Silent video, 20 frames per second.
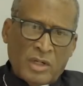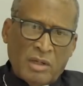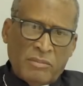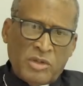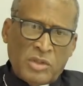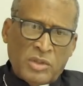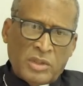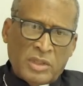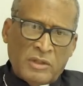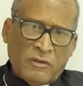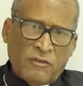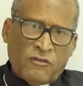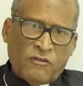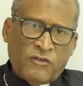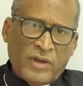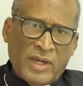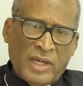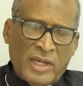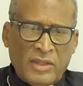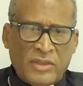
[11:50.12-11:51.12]
community of
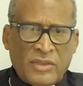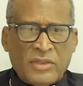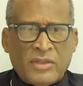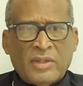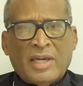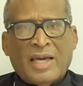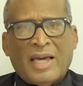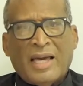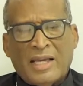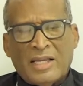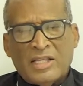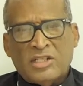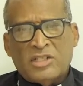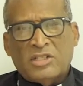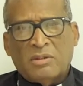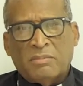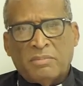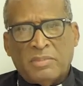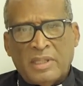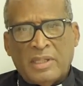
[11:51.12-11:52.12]
faith has
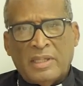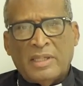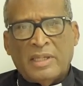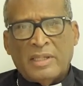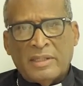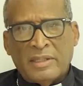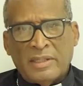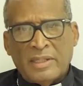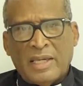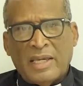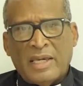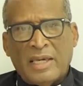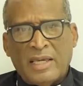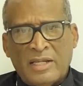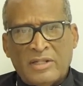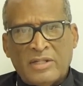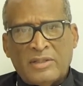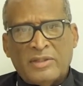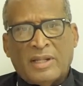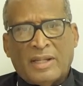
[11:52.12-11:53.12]
to be
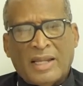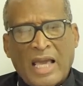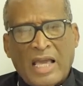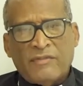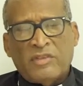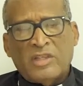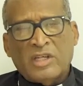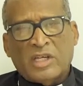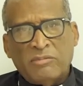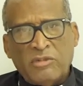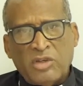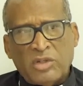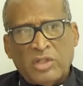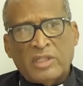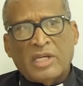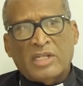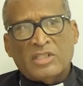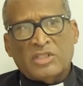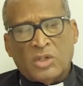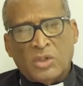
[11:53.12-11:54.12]
engaged in the life of the
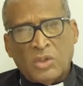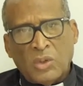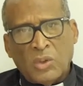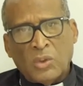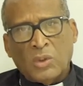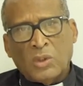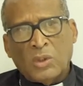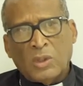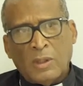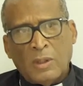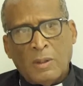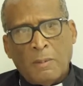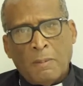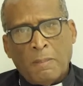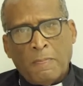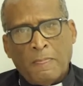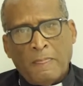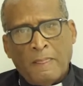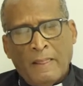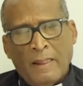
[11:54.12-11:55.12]
community as a whole.
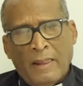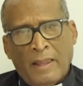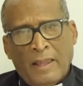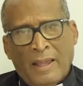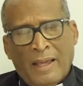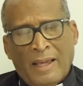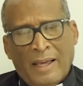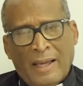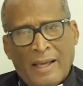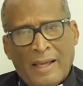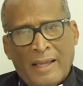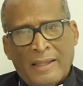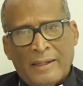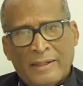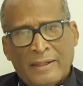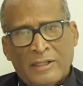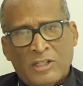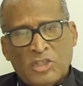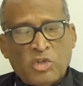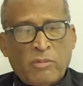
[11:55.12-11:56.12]
And
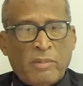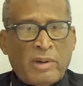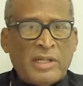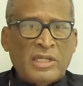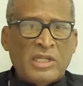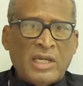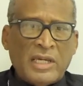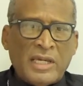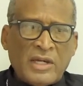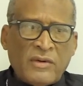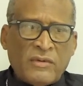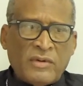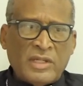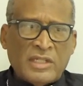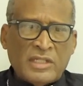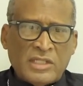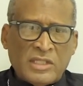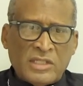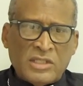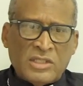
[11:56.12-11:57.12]
in so many
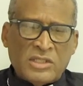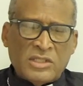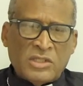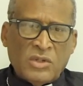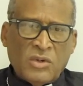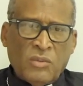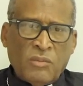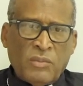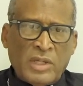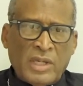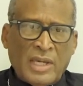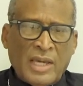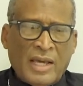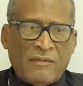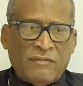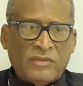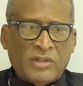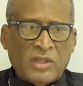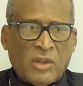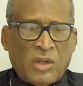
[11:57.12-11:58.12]
areas, we
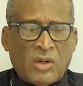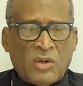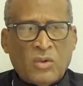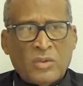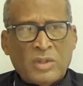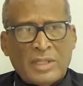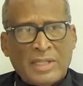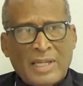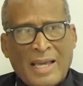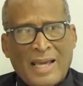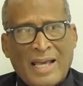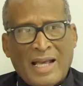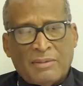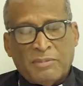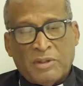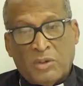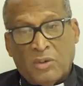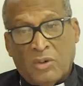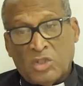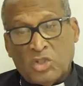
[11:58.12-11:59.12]
have to not only act,
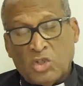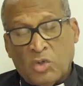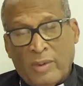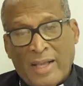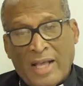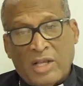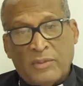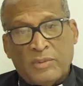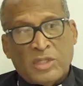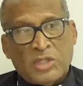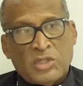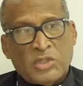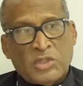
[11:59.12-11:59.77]
but also act with a